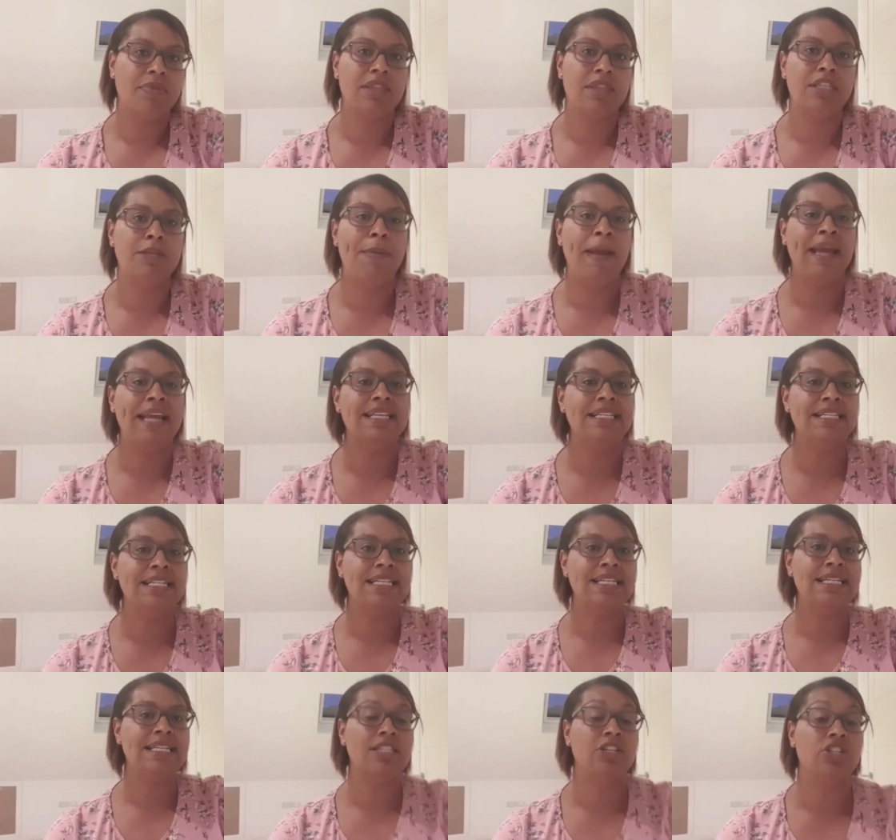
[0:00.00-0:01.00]

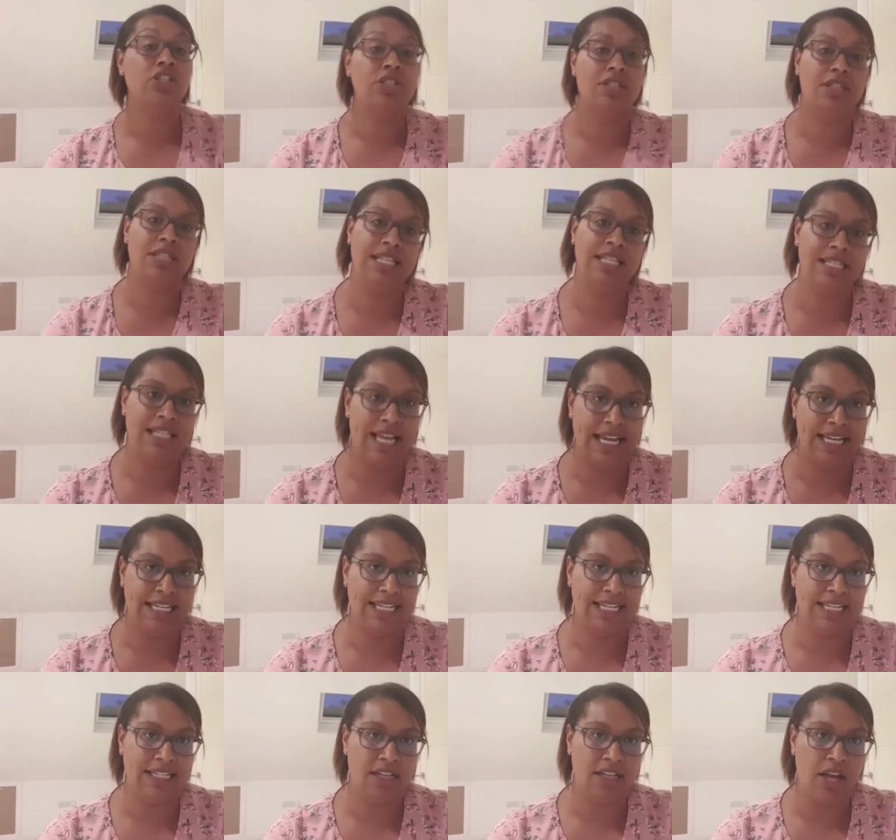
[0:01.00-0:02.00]
Depending, this
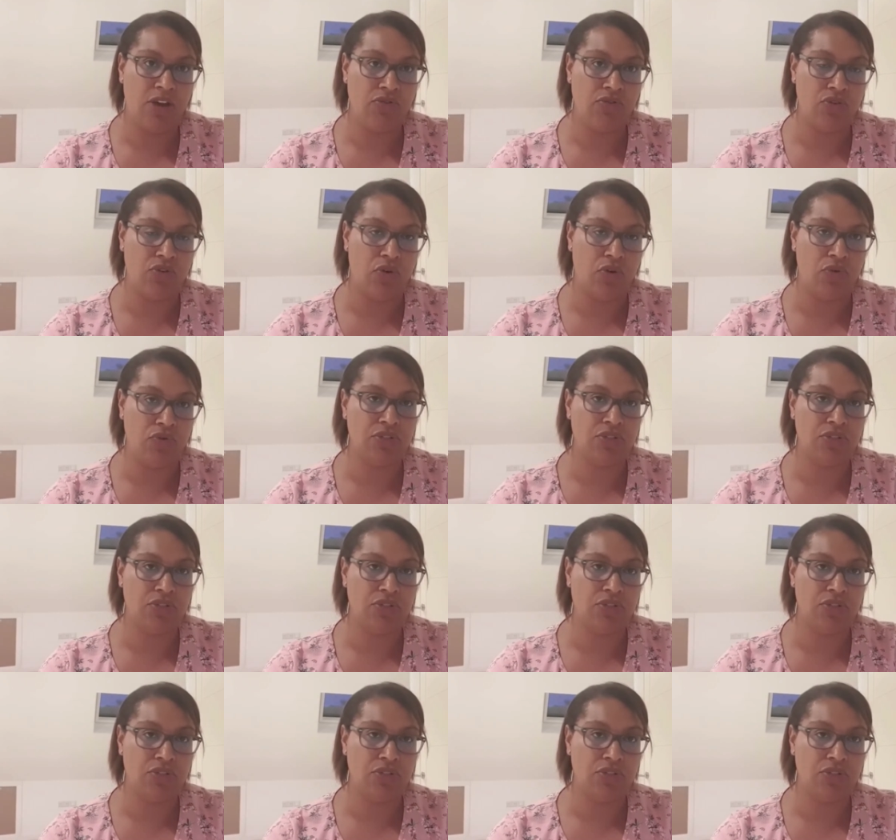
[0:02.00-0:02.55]
lady is local,